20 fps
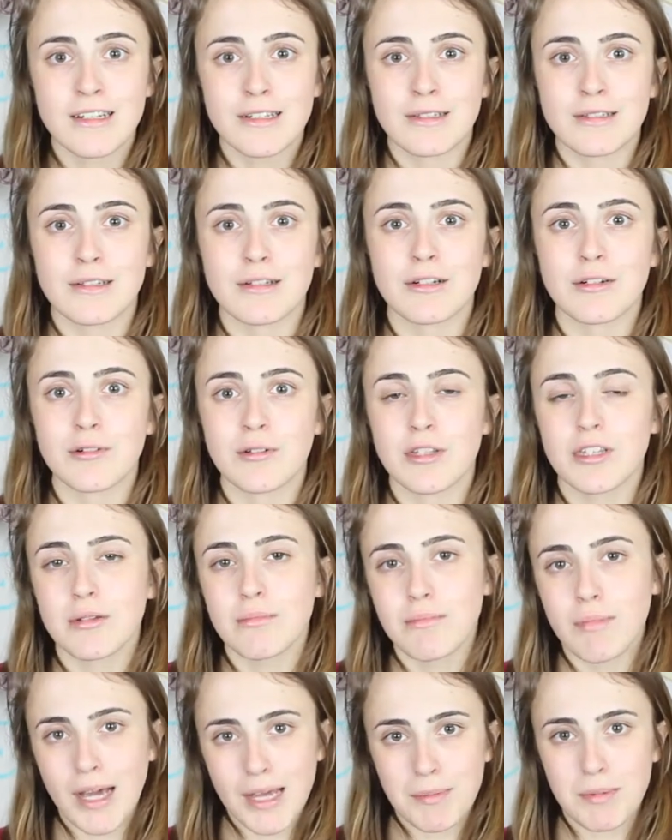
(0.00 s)
So you
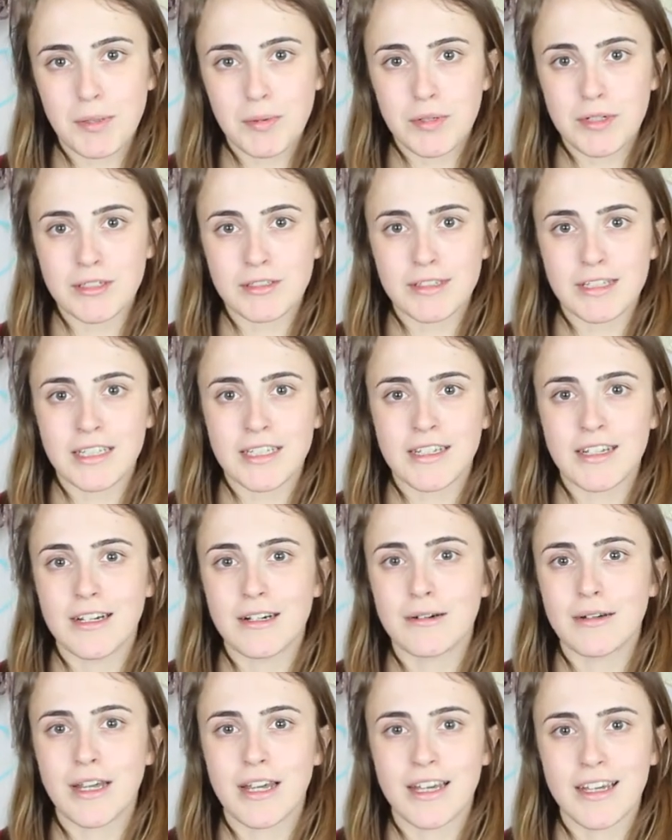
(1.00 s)
might be wondering,
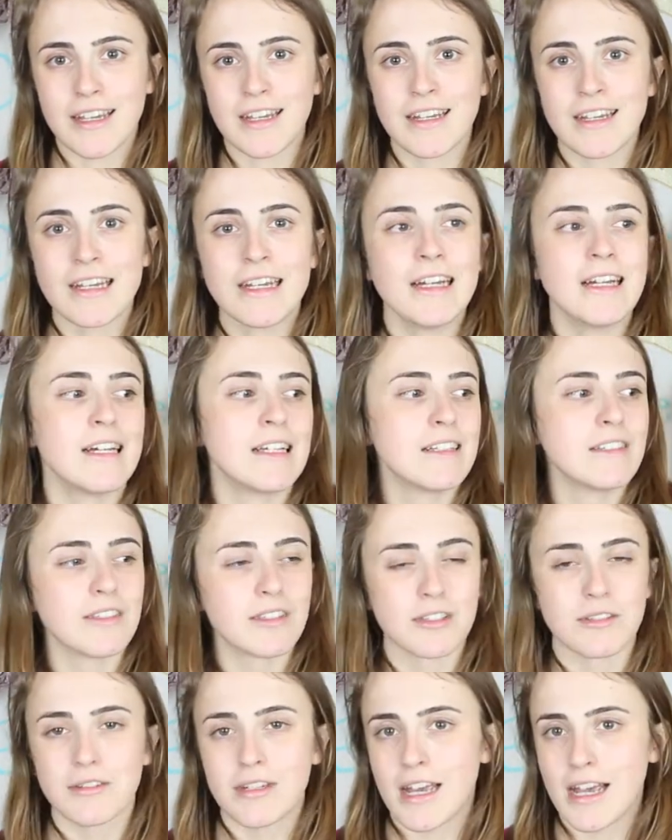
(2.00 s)
okay,
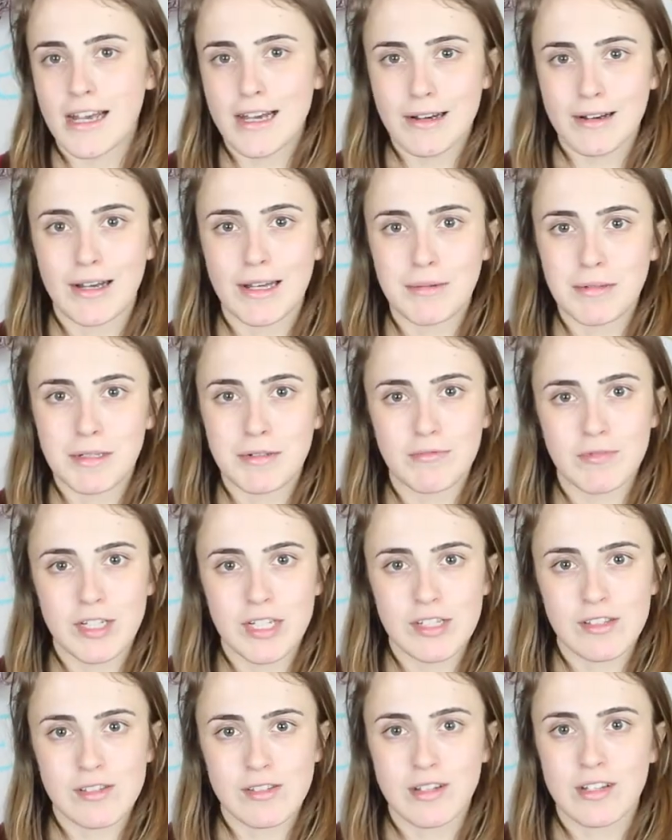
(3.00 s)
so now I'm
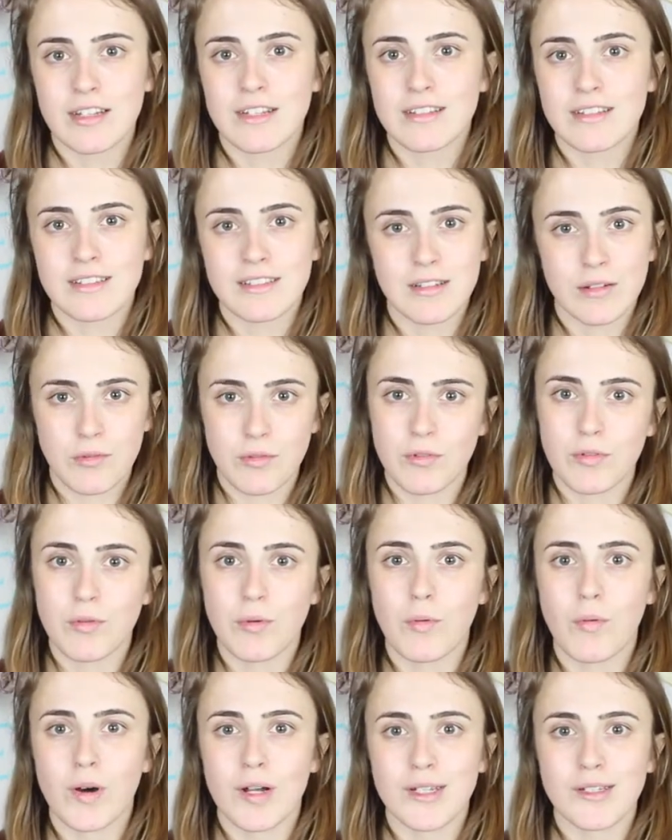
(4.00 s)
convinced to
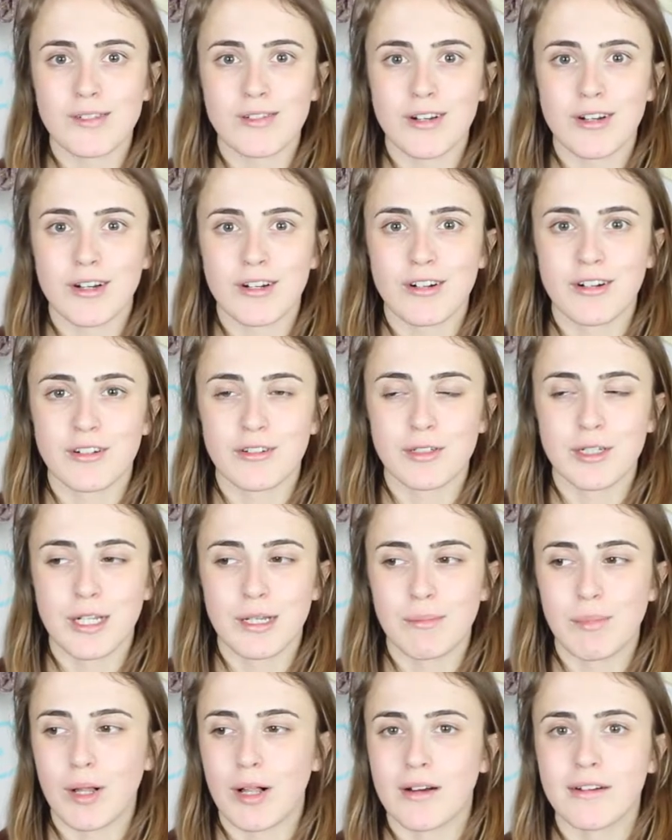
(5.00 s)
want to start a
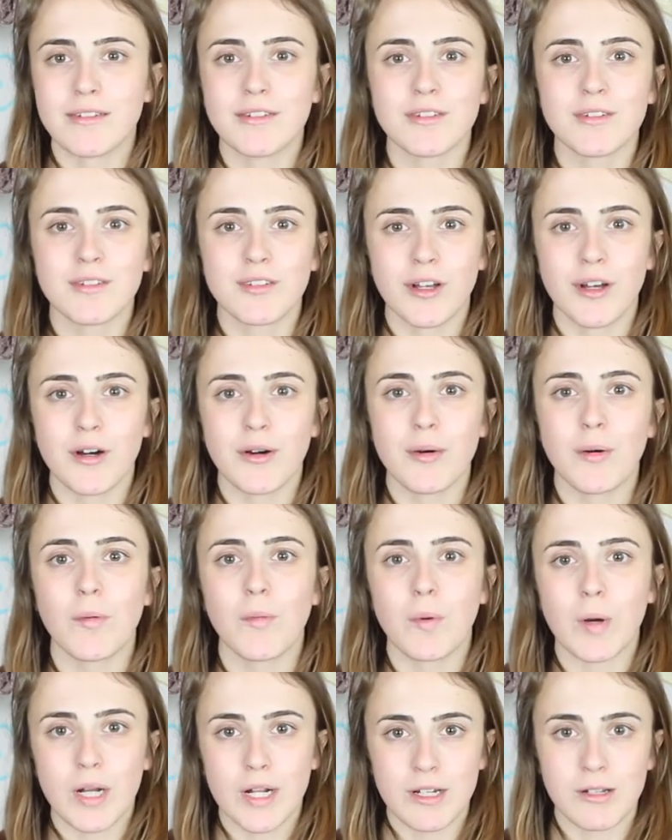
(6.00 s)
crochet blog, so
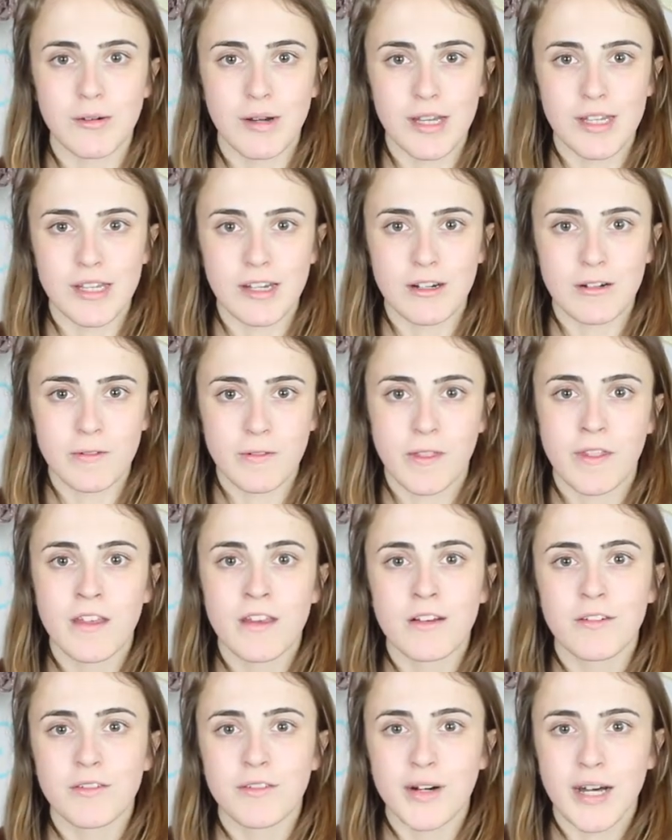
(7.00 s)
where do I go?
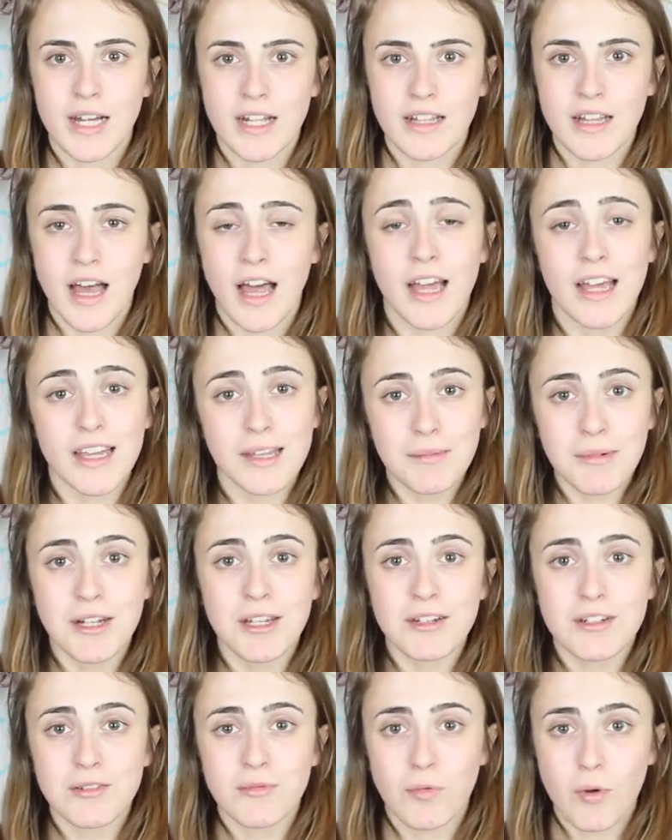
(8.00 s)
Well, I'm
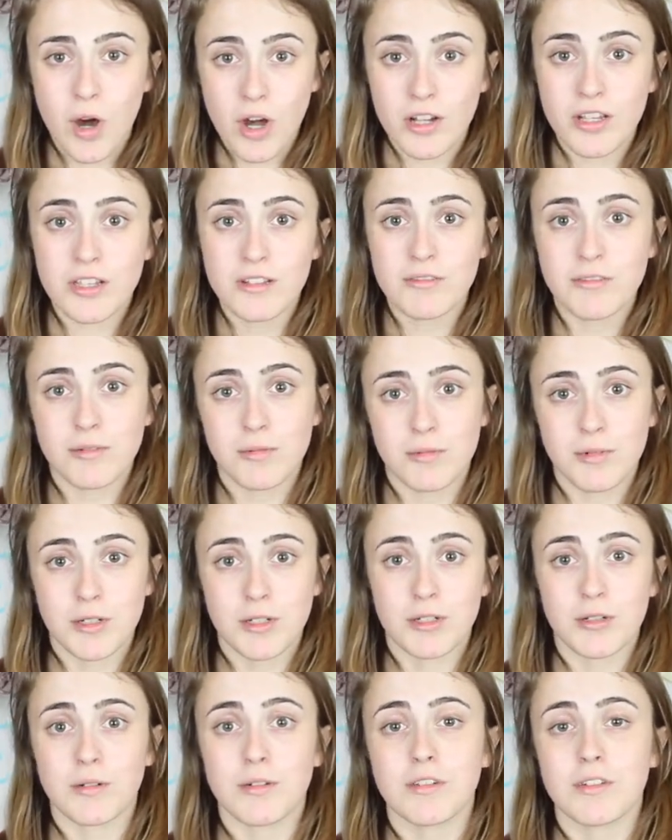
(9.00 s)
going to walk you
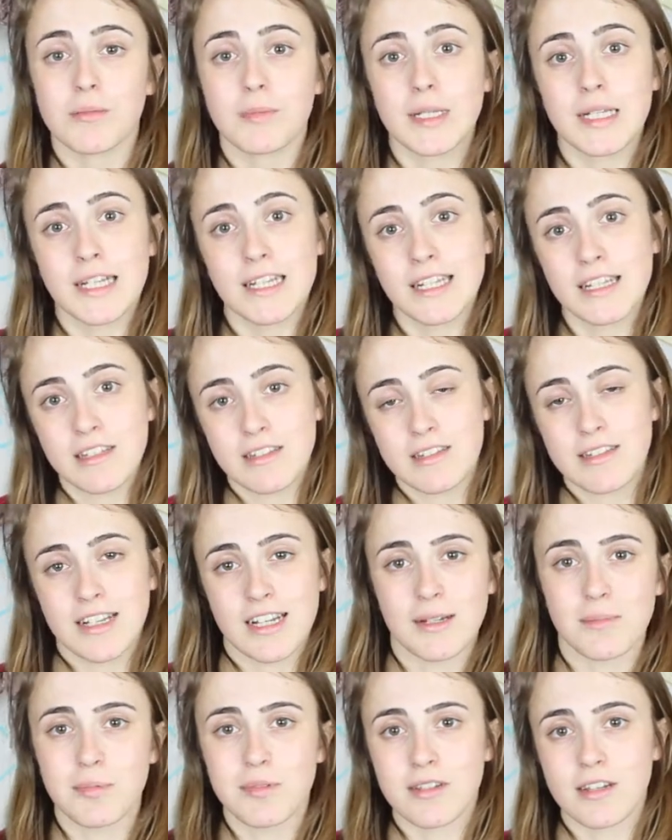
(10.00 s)
through the beginning
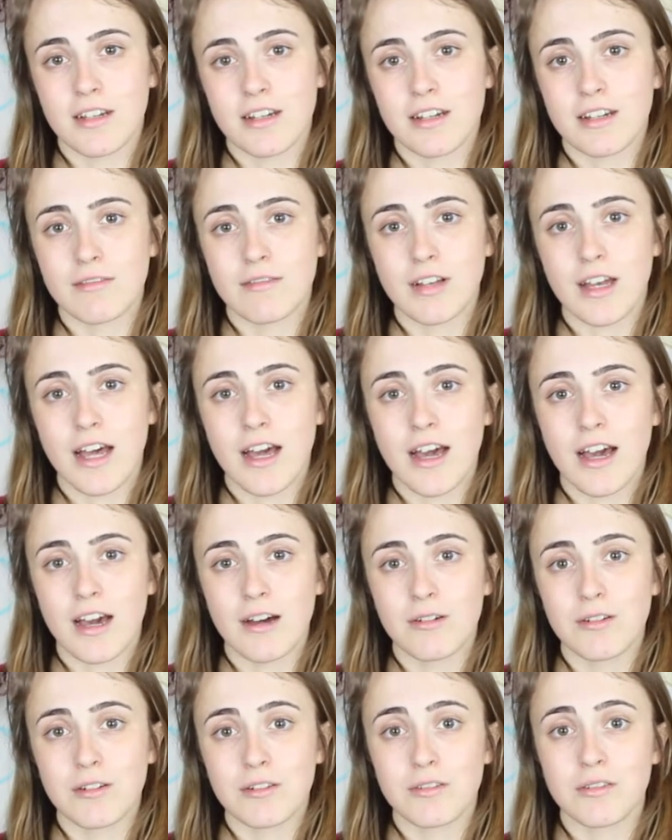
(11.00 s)
steps of
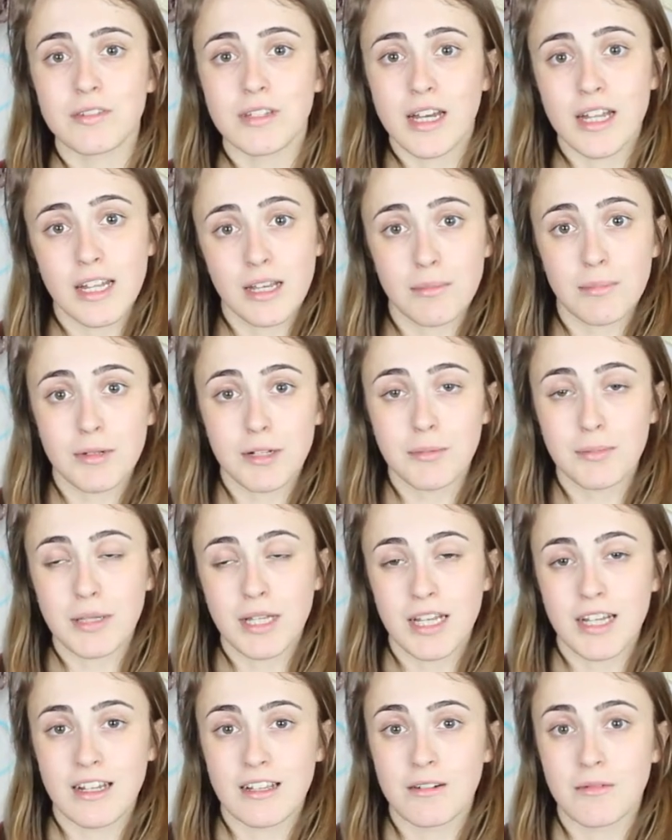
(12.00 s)
how to set up your
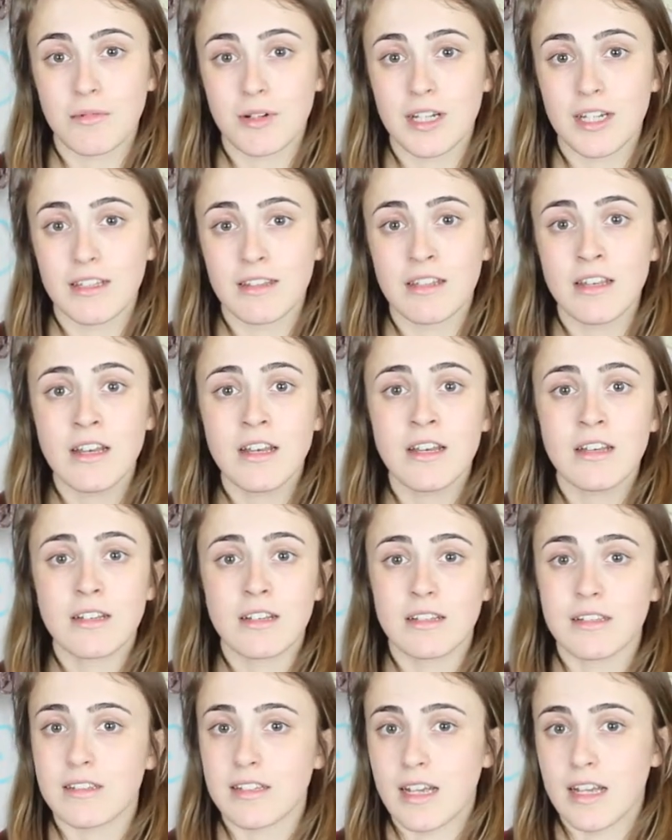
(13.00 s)
plan with
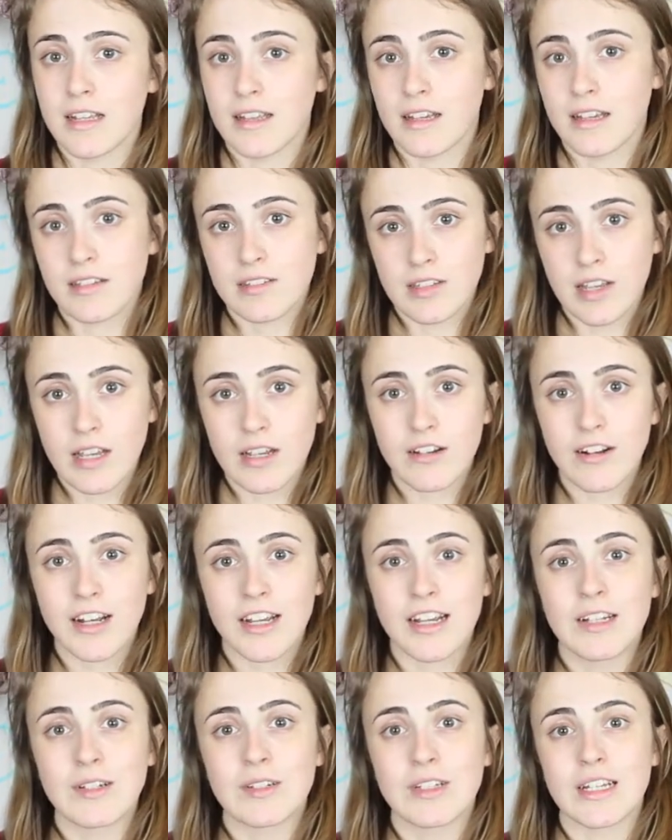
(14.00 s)
a site like
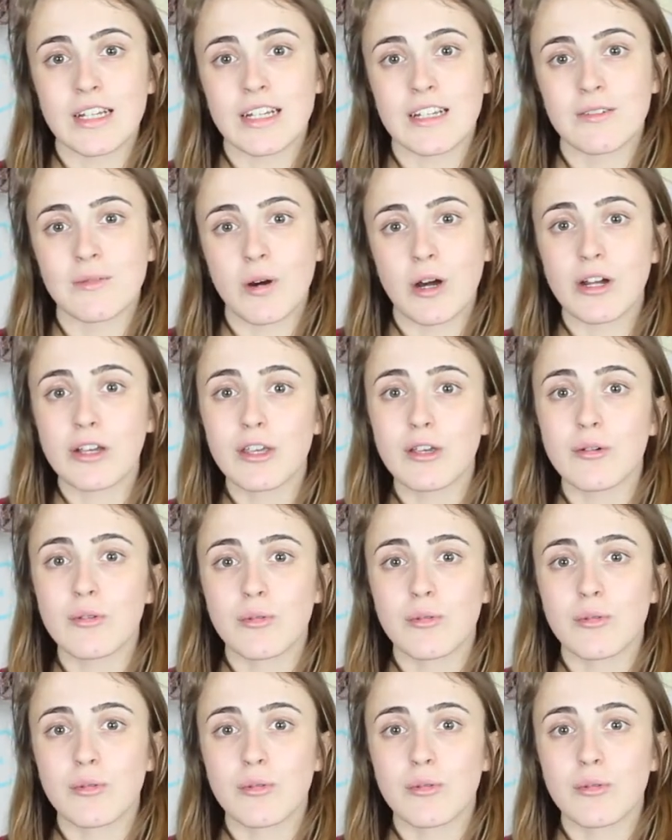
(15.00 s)
SiteGround and walk you